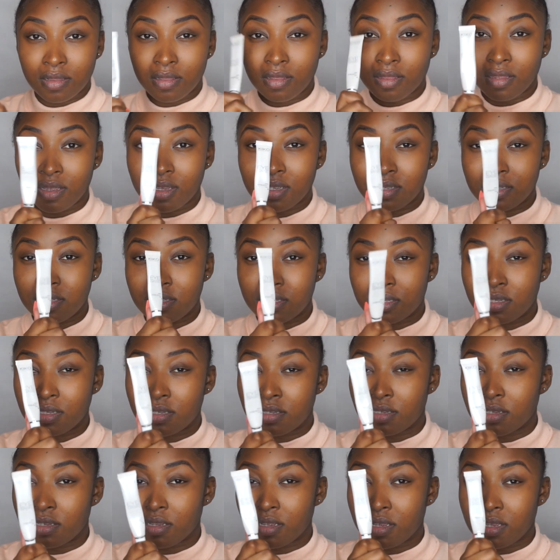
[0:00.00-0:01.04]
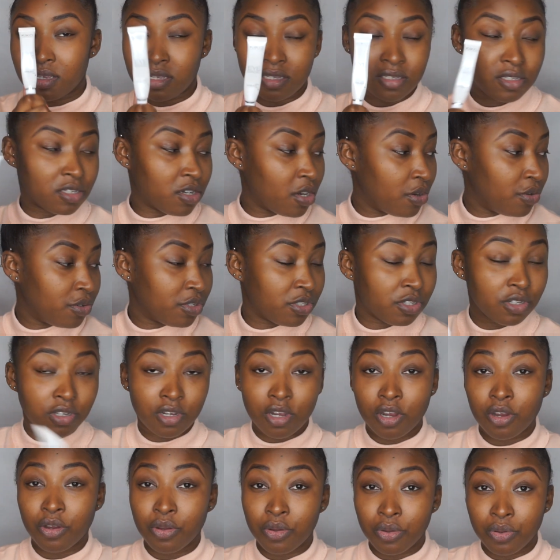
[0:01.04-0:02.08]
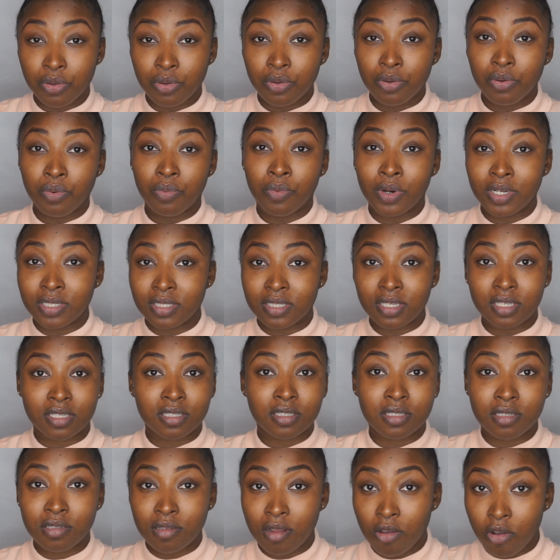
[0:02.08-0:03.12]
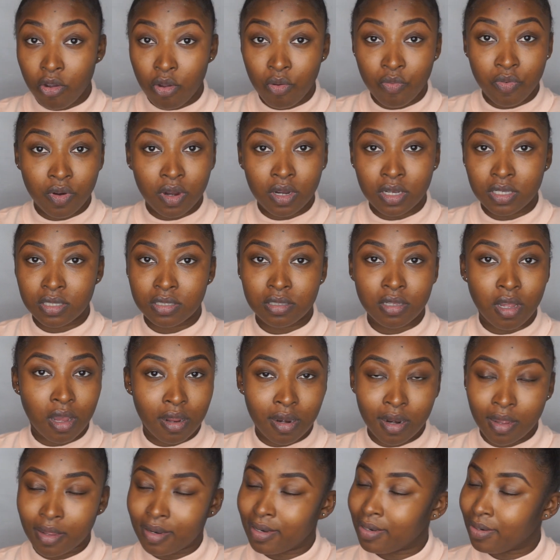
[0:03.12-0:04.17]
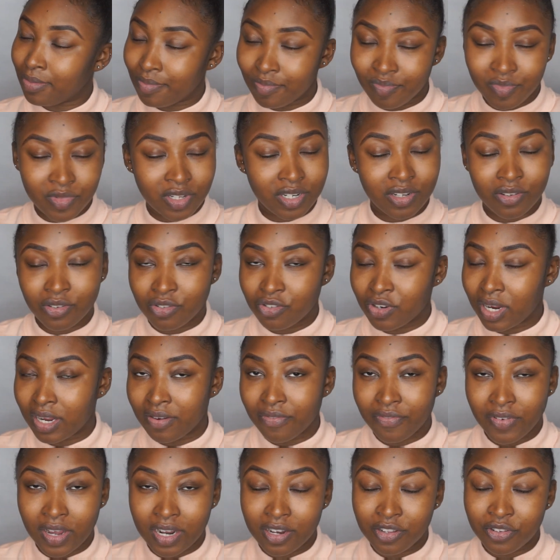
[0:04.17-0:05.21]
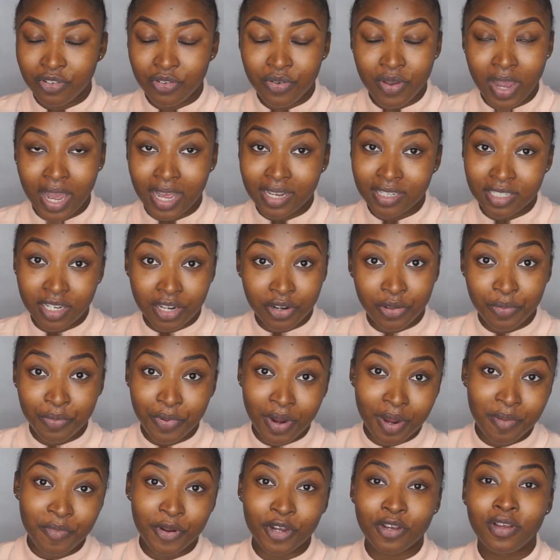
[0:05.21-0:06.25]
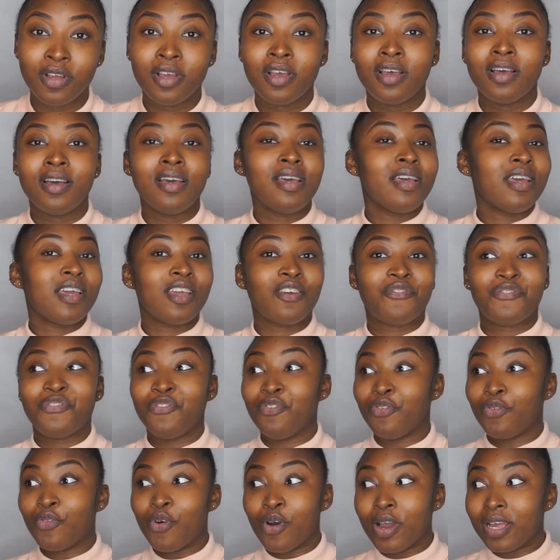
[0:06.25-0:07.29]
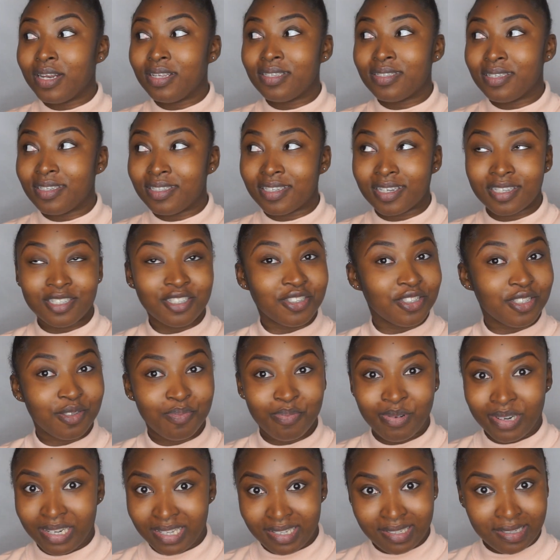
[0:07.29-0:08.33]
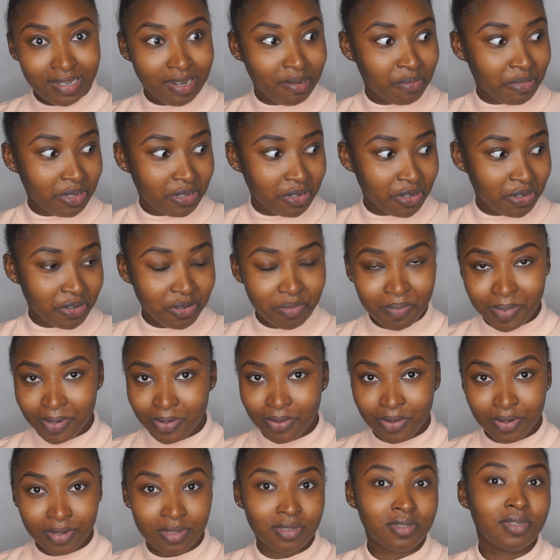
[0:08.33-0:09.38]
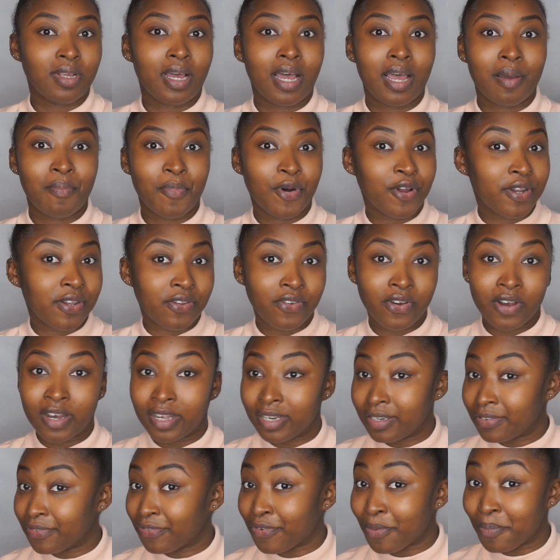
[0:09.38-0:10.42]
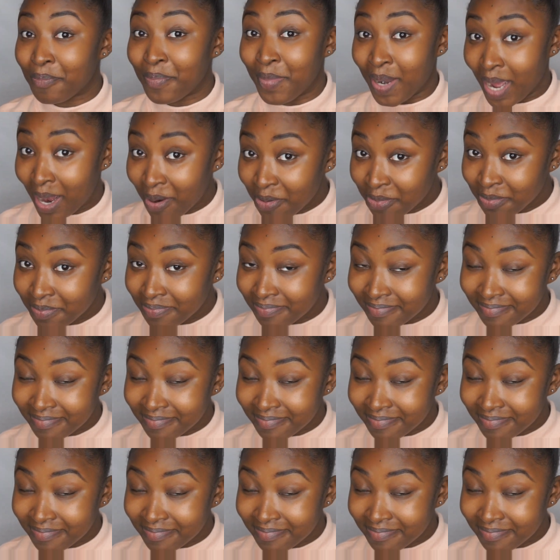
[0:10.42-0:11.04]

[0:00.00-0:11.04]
This is going to go, once it's over, it's done, and I'm gonna try and find a new eyeshadow primer. If you've got any suggestions, please let me know, because I'm on the hunt from now.